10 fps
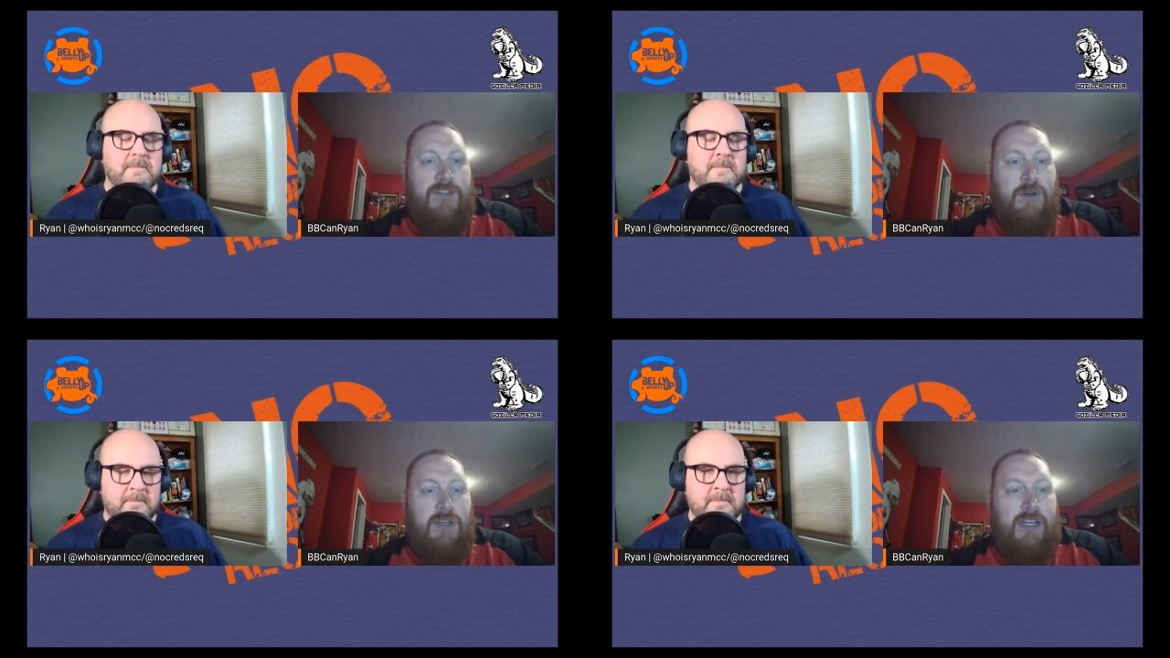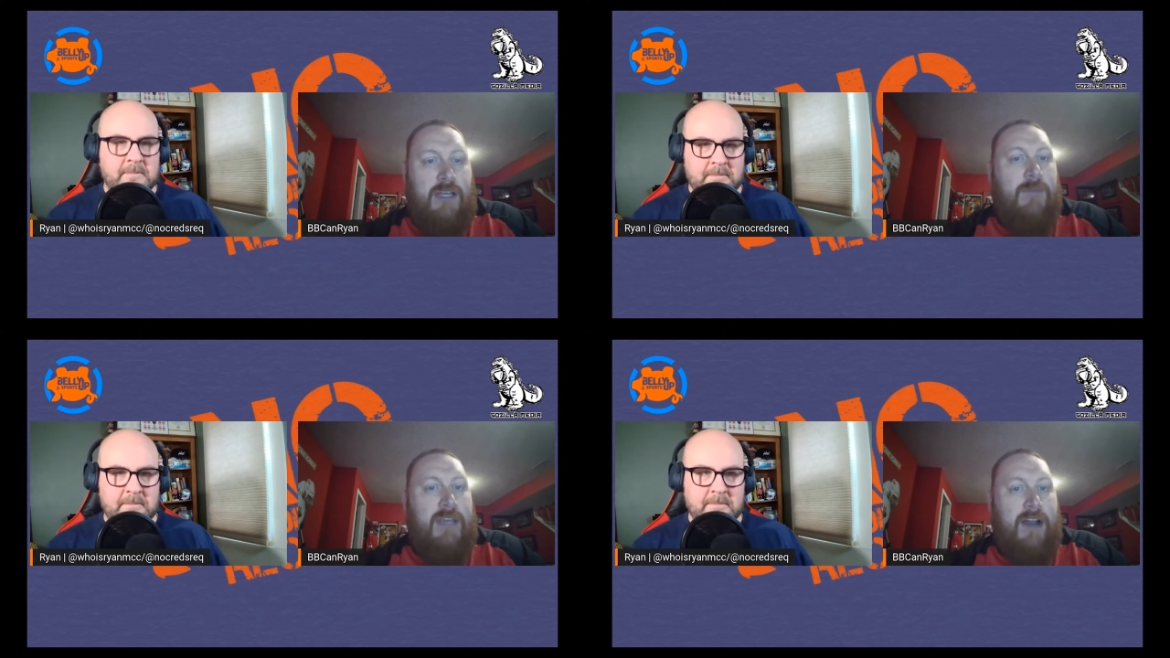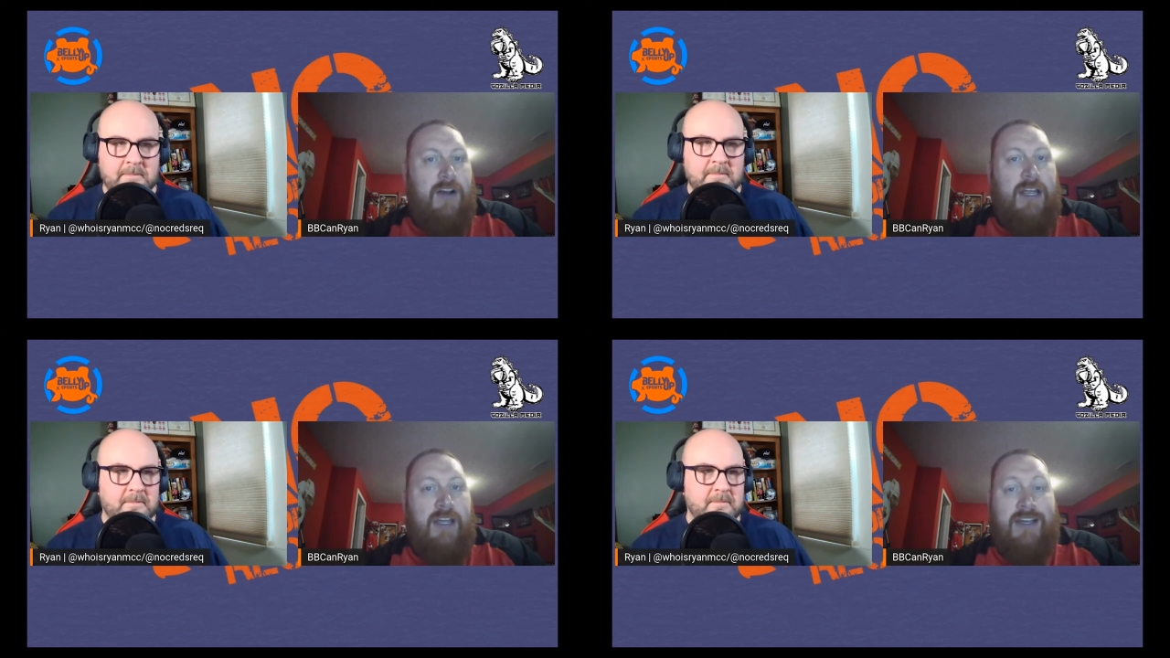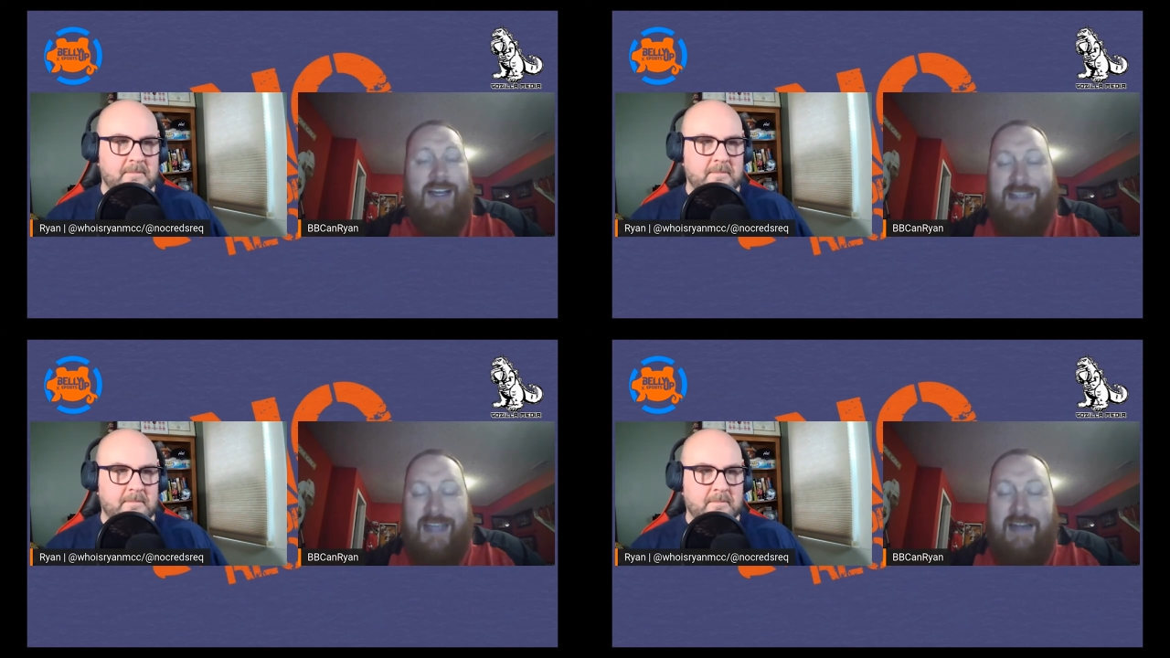Speaker 1: So Kadeem Carey,
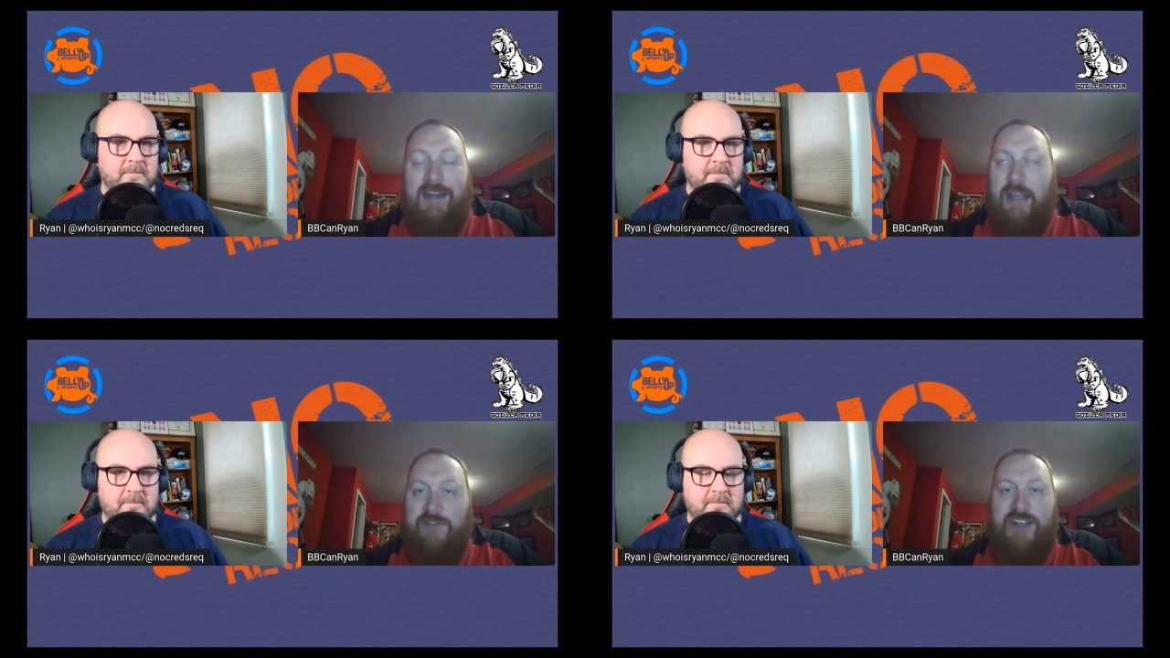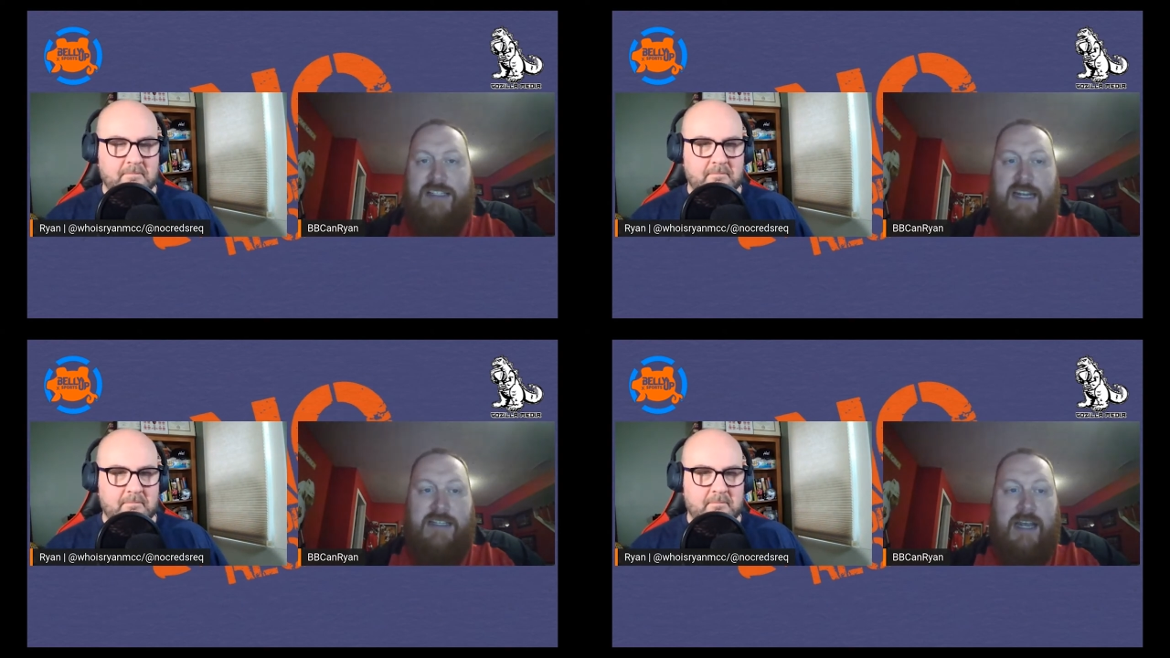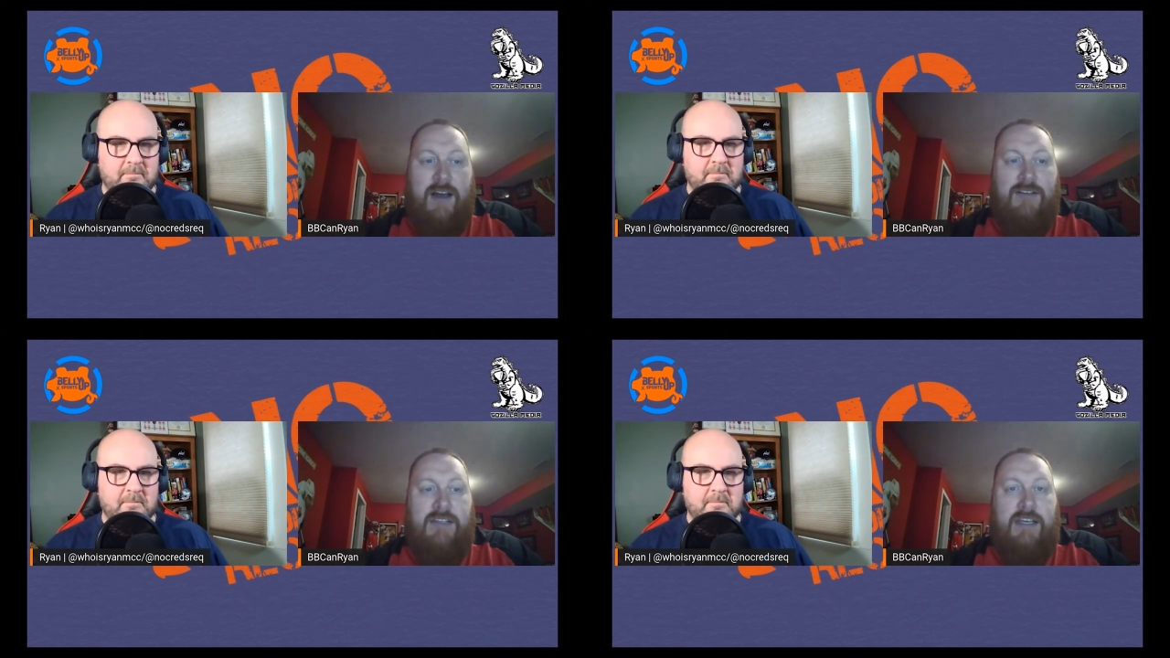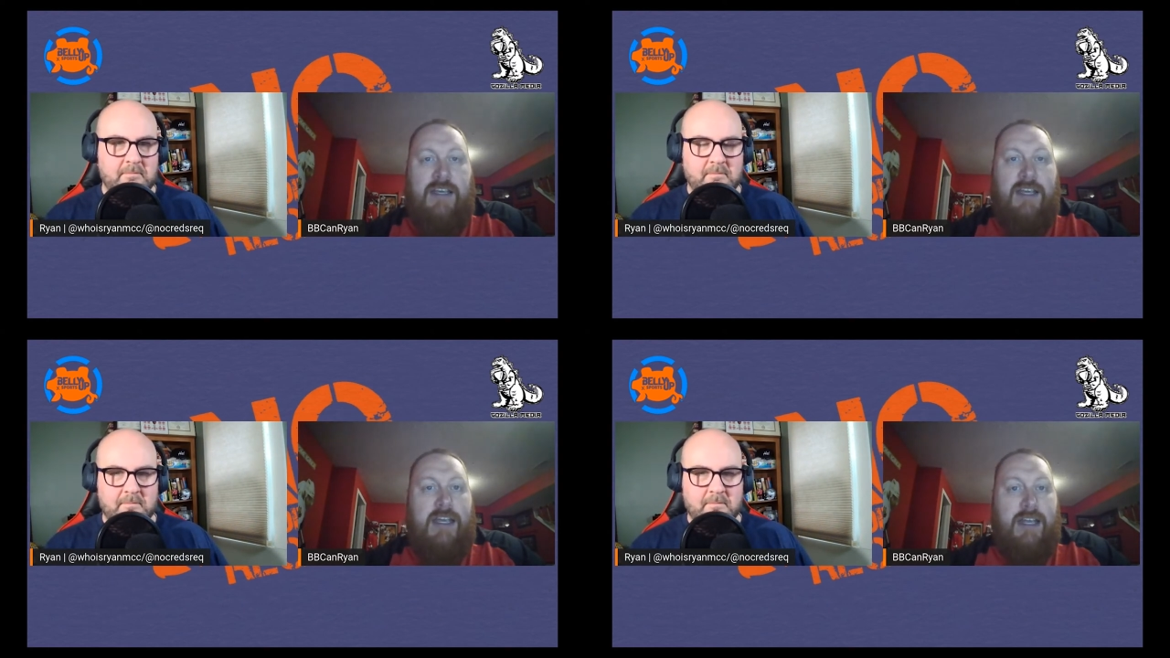again, if he stays
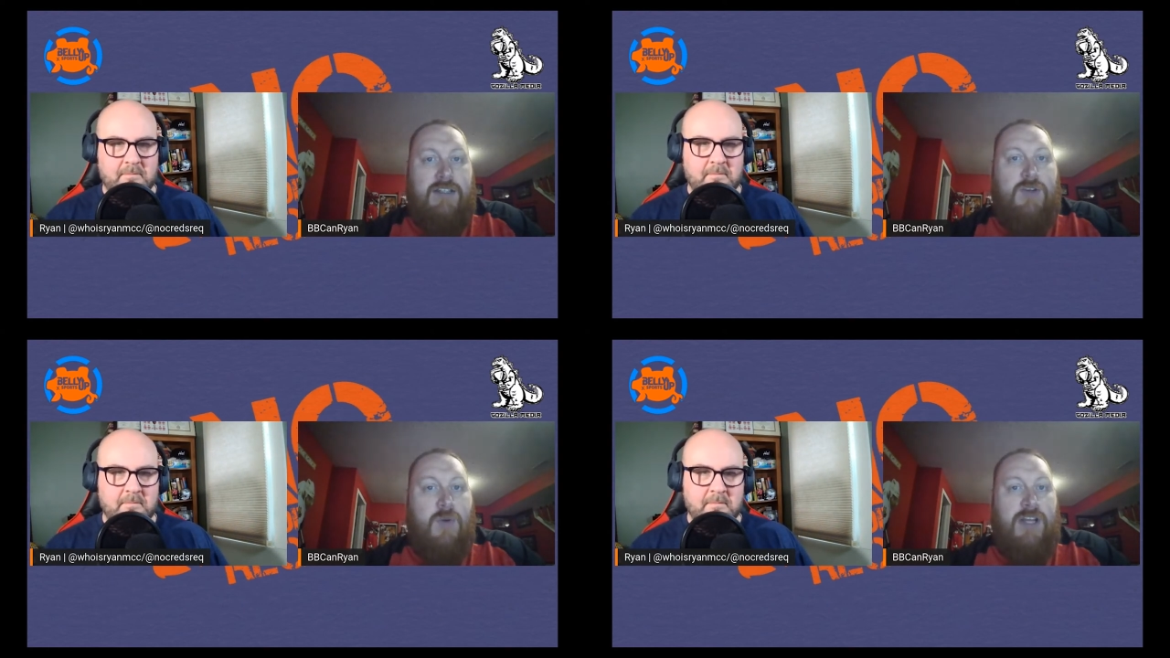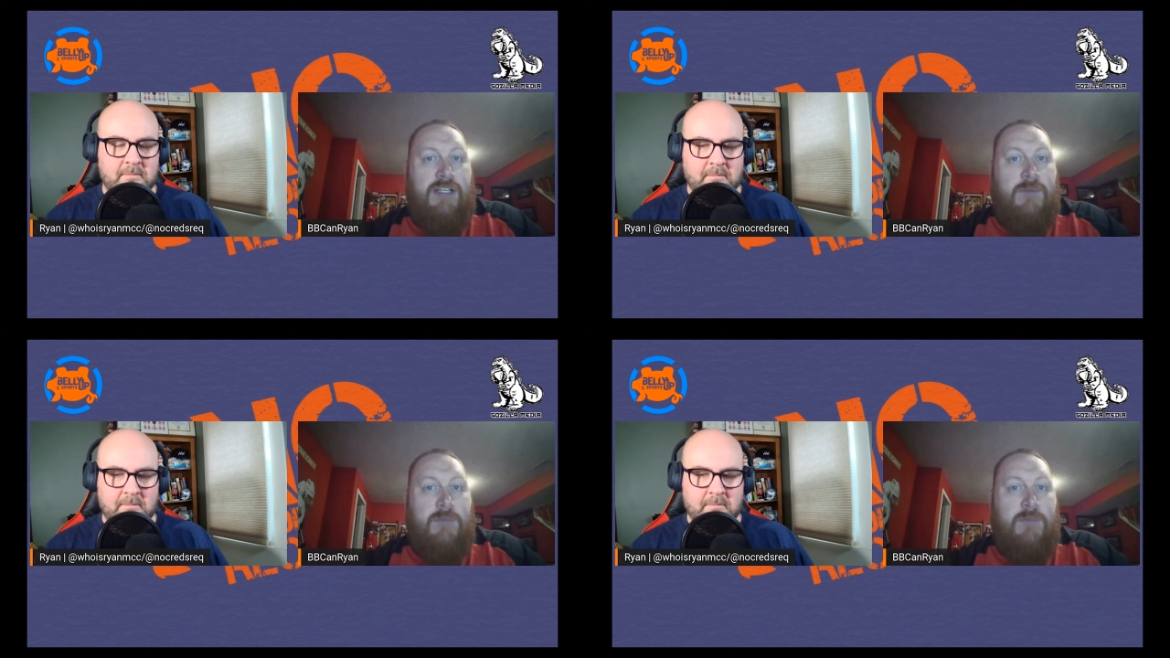healthy, is going to